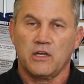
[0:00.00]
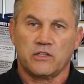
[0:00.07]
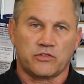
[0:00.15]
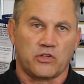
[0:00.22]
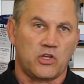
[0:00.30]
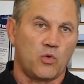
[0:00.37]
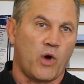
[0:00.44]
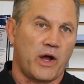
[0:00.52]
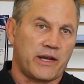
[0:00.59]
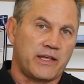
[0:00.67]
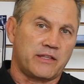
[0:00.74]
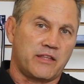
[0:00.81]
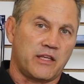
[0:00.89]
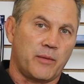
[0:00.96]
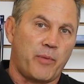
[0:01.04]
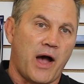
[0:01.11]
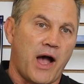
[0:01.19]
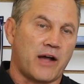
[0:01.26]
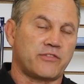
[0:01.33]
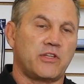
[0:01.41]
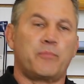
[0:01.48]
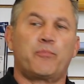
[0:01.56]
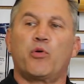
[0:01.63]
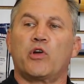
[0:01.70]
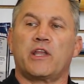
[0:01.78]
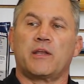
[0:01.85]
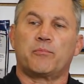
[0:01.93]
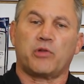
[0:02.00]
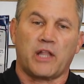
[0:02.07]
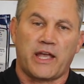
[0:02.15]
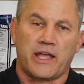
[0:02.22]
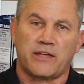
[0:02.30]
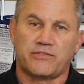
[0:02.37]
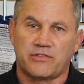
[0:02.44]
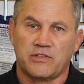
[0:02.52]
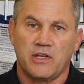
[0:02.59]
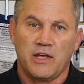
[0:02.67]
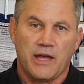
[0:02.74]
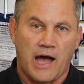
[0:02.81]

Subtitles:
so you want to get the epoxy put in place